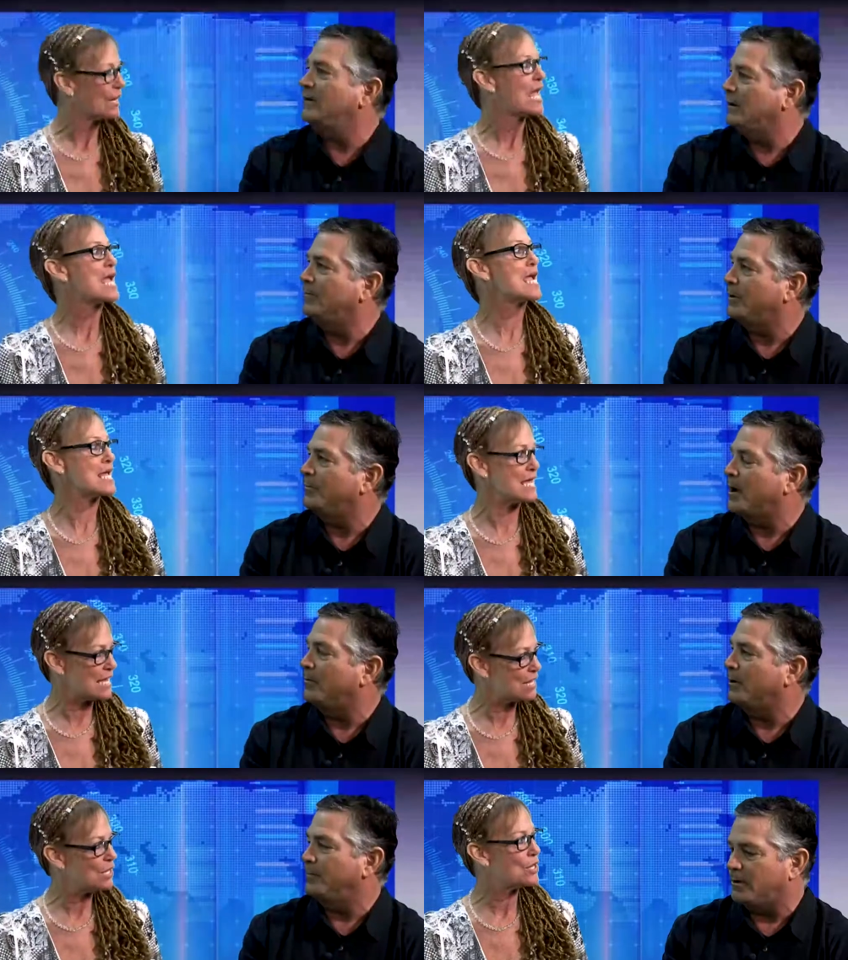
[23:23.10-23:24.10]
Speaker 1: did a, a,
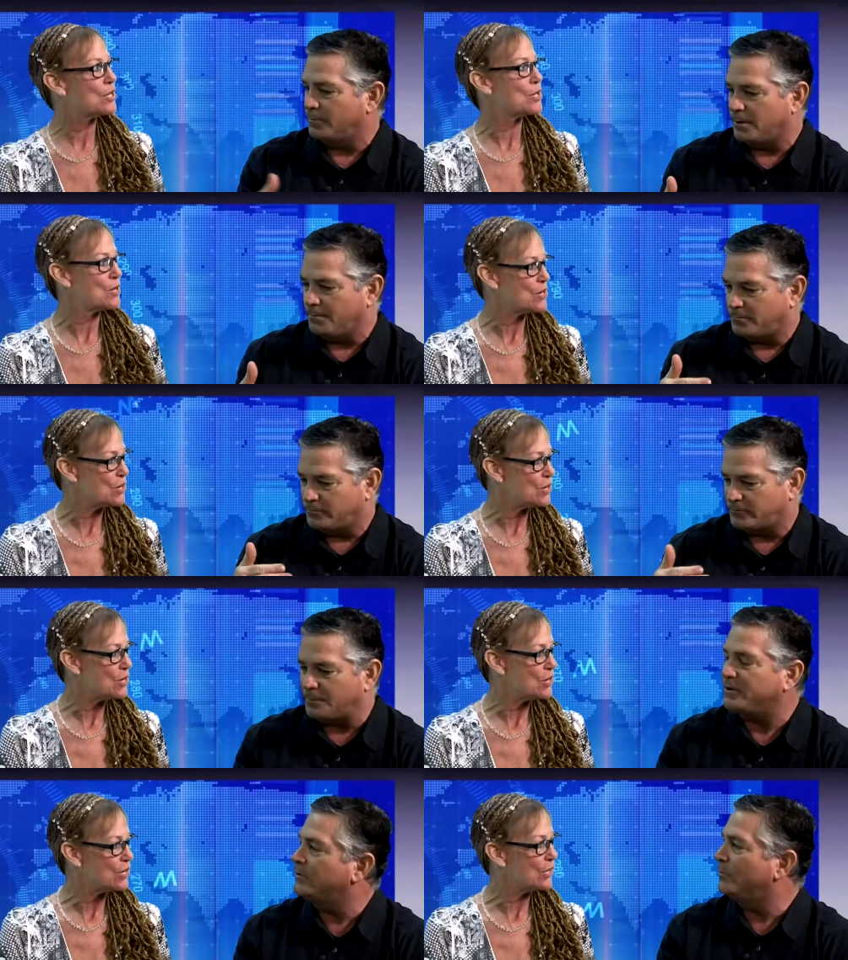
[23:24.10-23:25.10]
a,
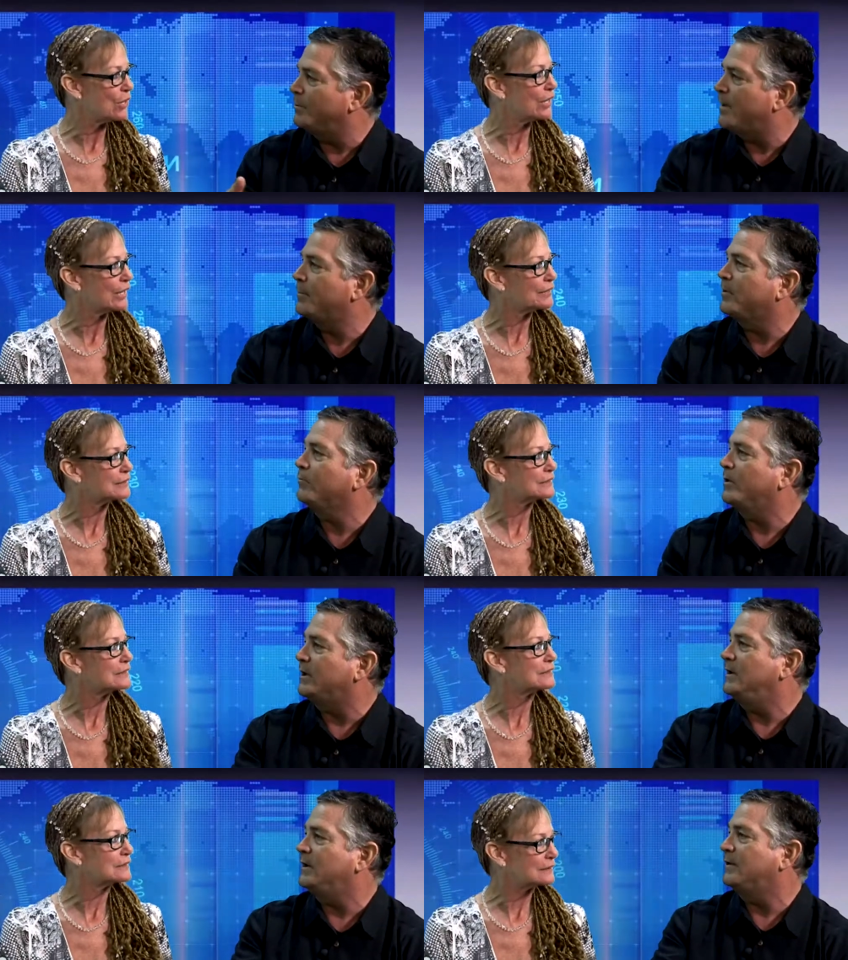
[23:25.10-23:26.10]
something to remember what
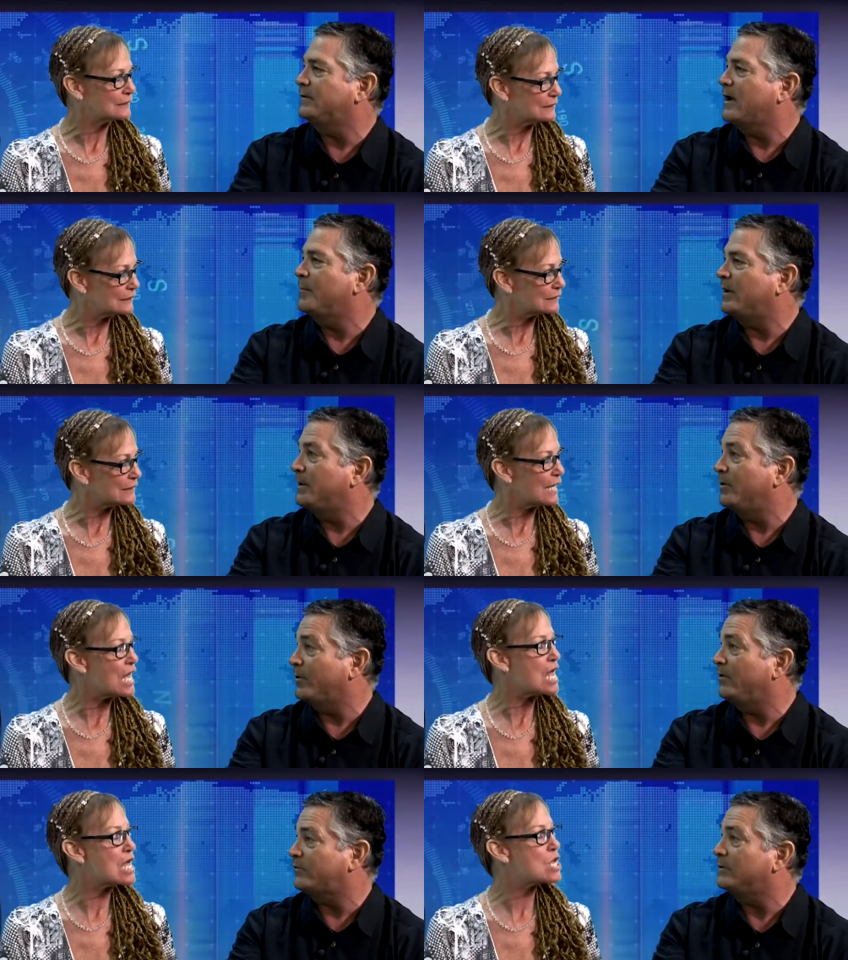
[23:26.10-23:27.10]
he needed to talk about
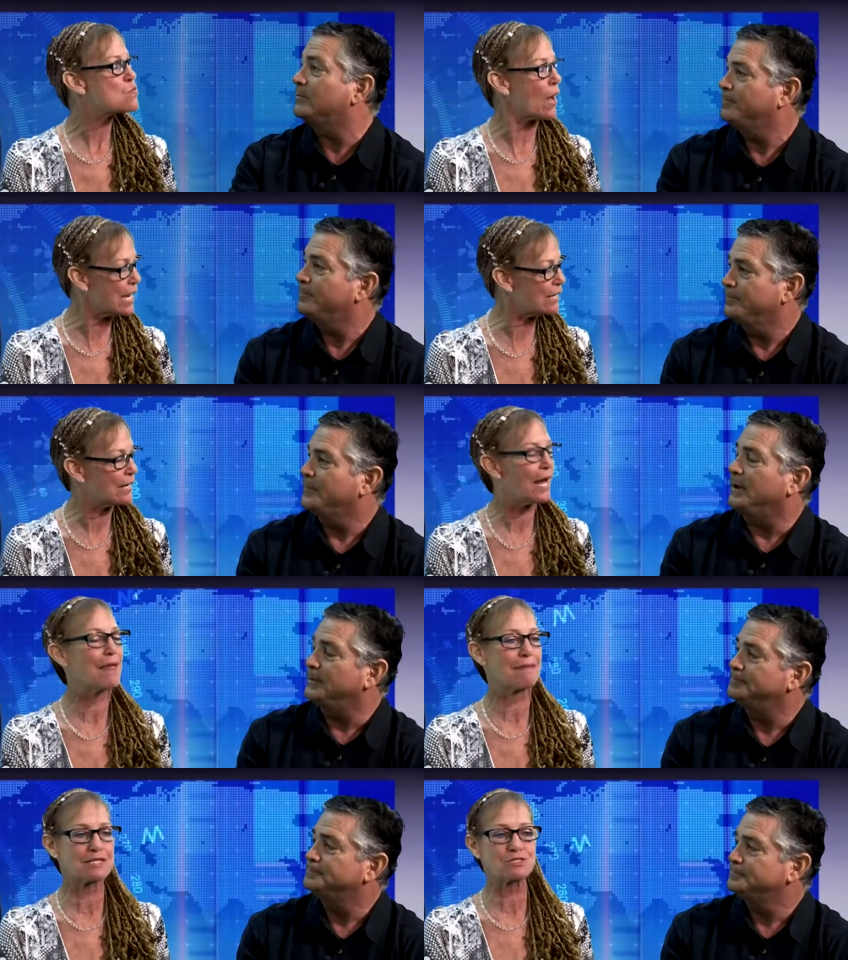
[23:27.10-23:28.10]
immigration.
Speaker 2: Right. Yeah.
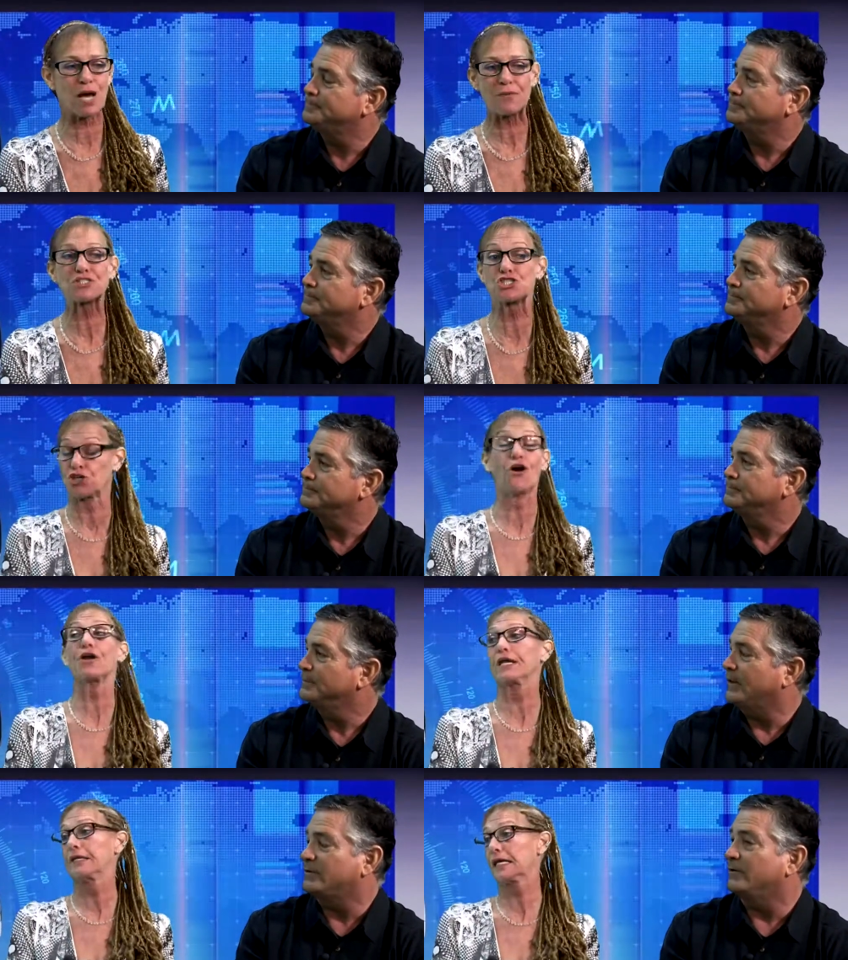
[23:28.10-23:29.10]
And that's how it
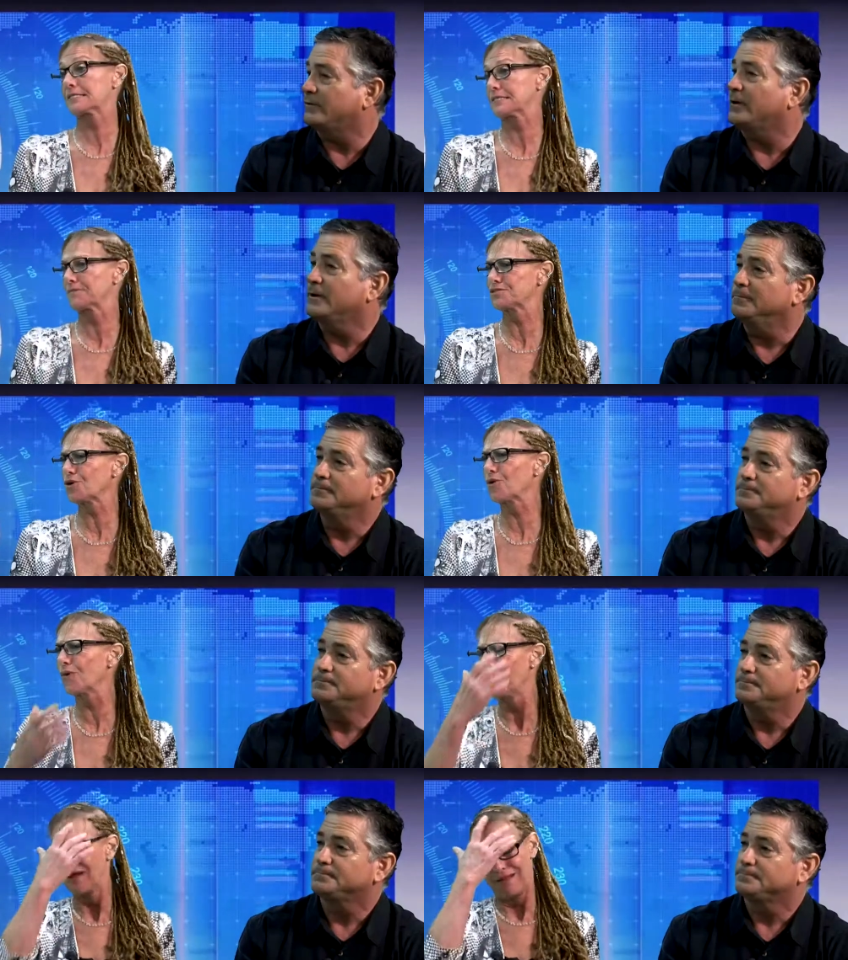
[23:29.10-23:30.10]
started. That's how that's, it started.
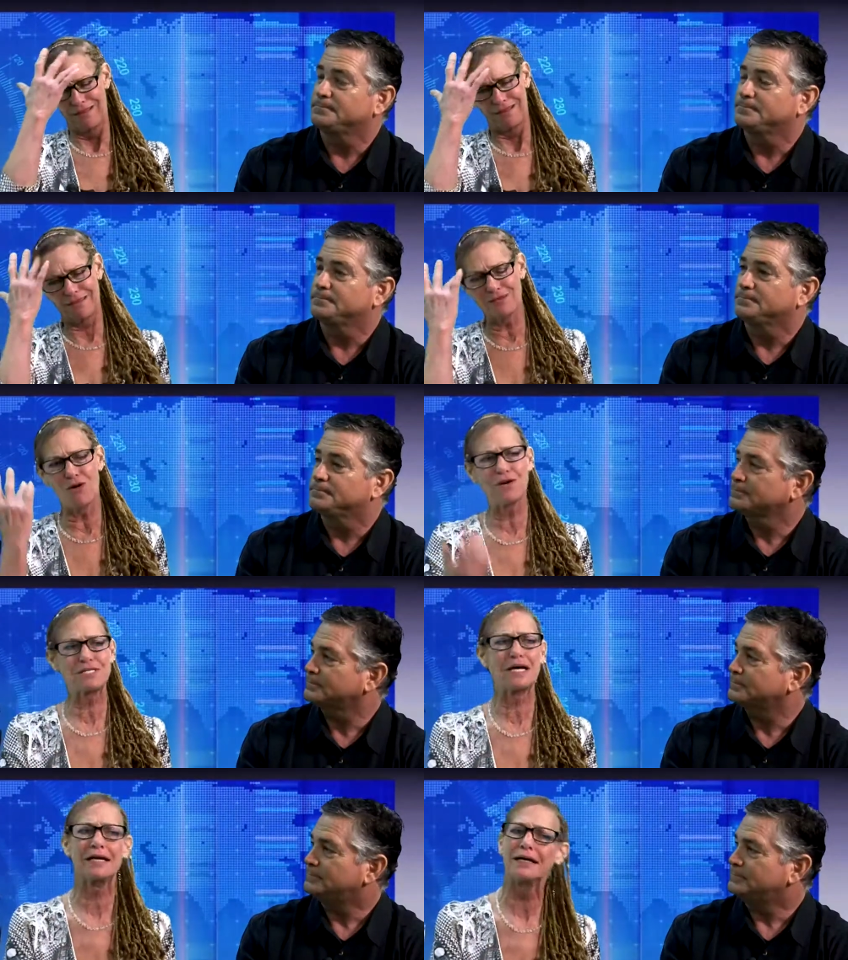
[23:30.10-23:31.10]
So, you know,
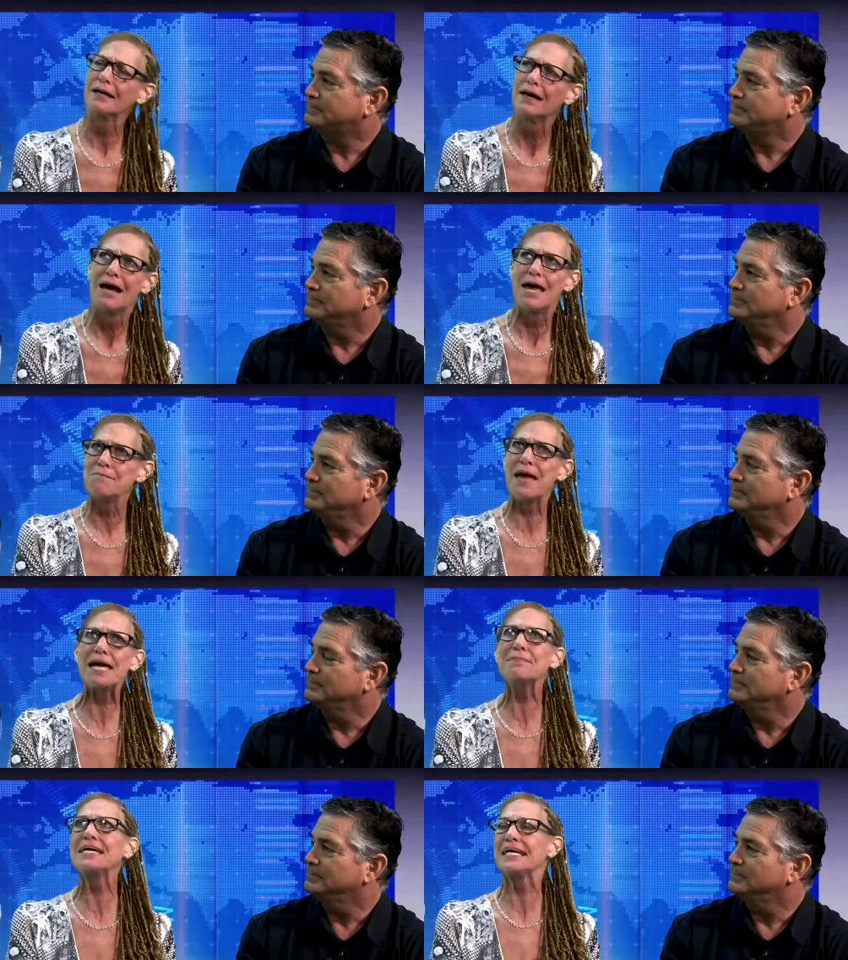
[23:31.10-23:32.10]
it,
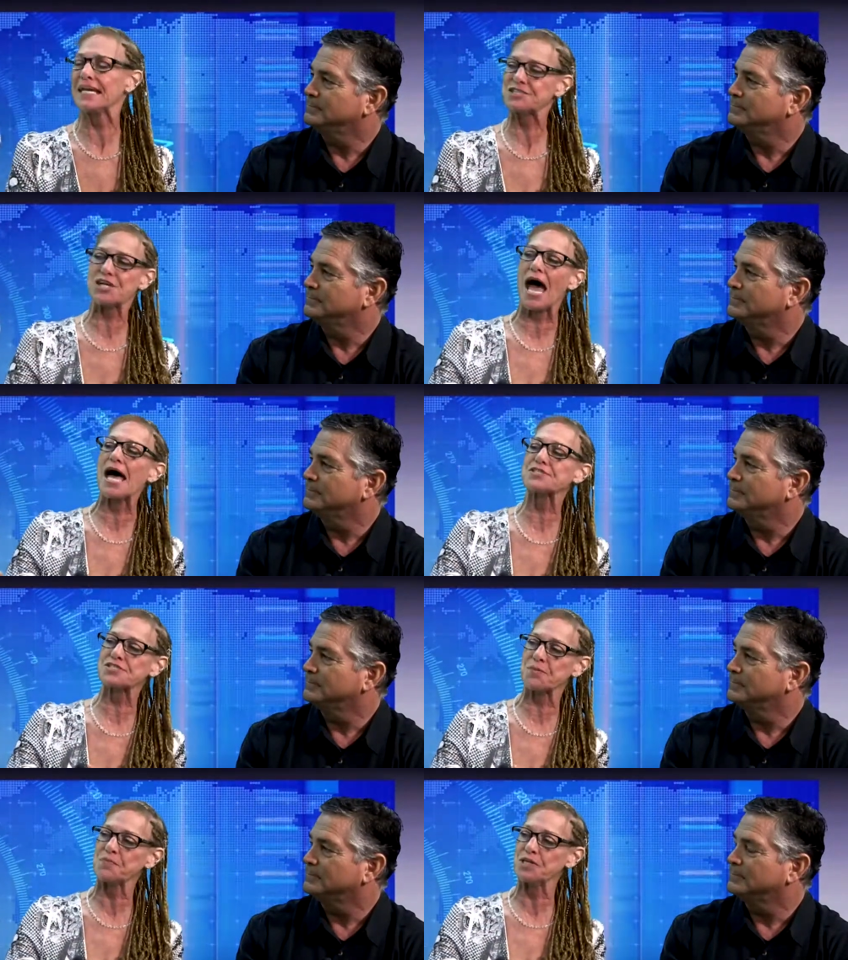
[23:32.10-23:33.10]
maybe it has
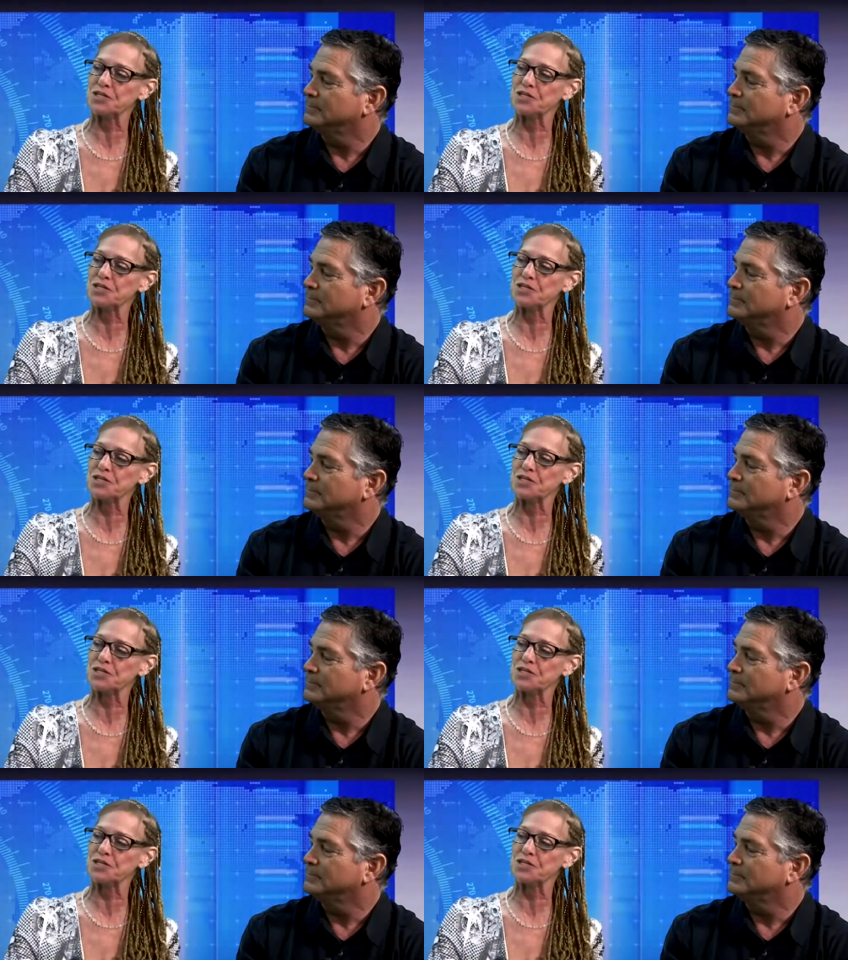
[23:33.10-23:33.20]
something